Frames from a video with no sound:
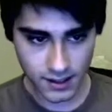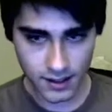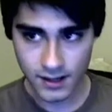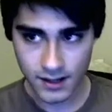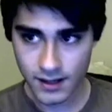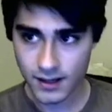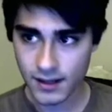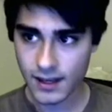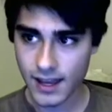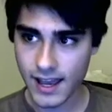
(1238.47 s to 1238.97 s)

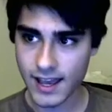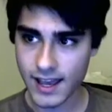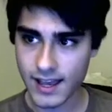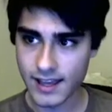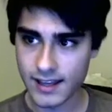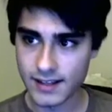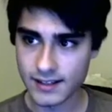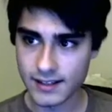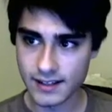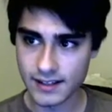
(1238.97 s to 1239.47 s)
And
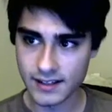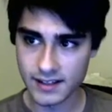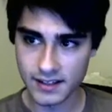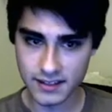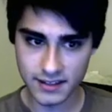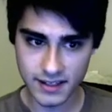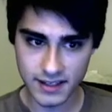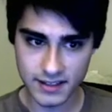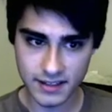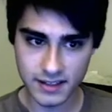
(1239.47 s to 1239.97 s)
it's
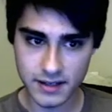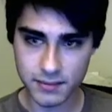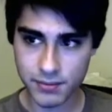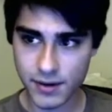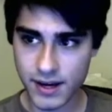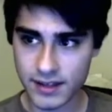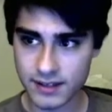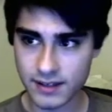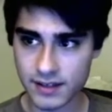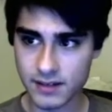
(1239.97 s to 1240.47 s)
easy to
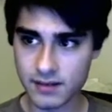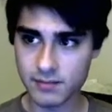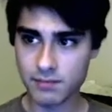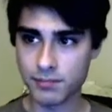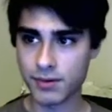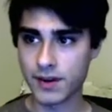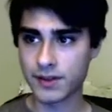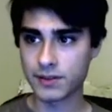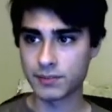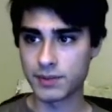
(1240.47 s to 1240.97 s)

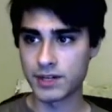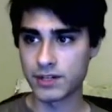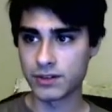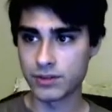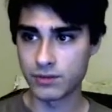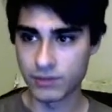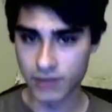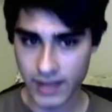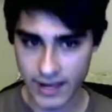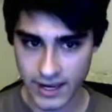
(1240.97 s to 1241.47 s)
press B too
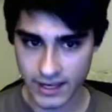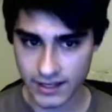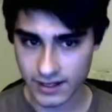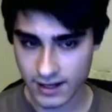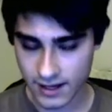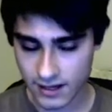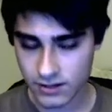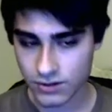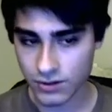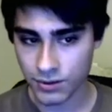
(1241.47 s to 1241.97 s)
late and
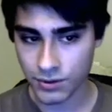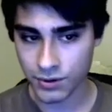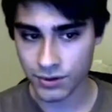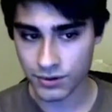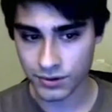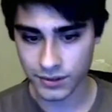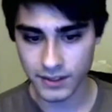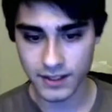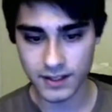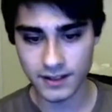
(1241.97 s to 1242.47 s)
too
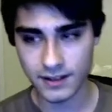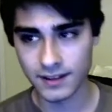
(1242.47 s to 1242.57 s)
early.